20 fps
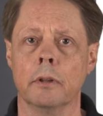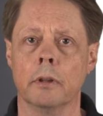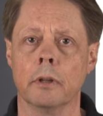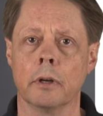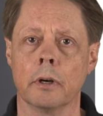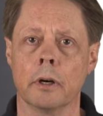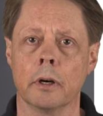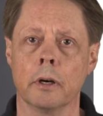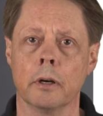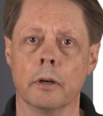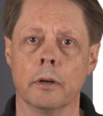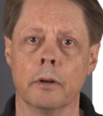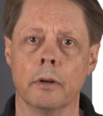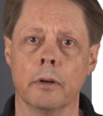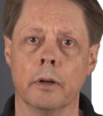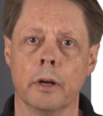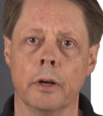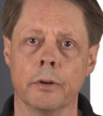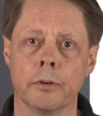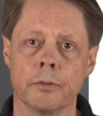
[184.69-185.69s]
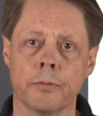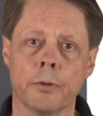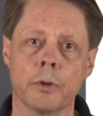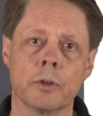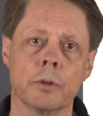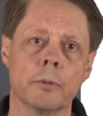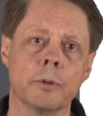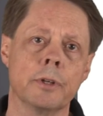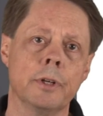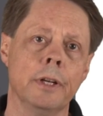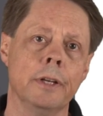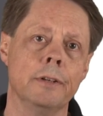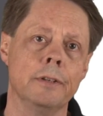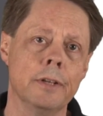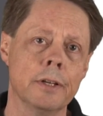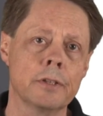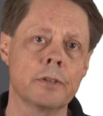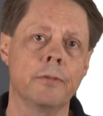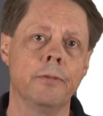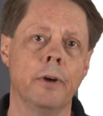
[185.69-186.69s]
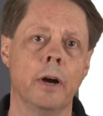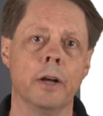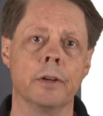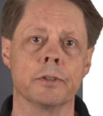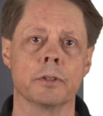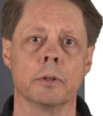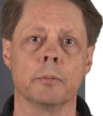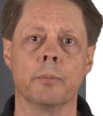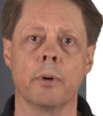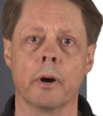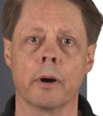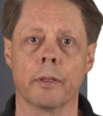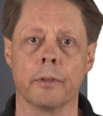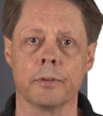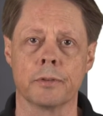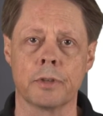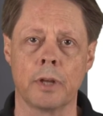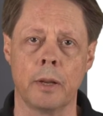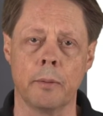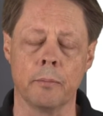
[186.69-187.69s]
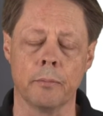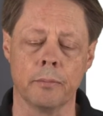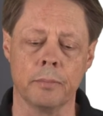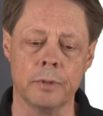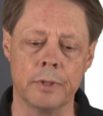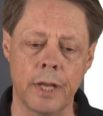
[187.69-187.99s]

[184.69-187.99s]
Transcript: whose virtual machine disk files are part of the same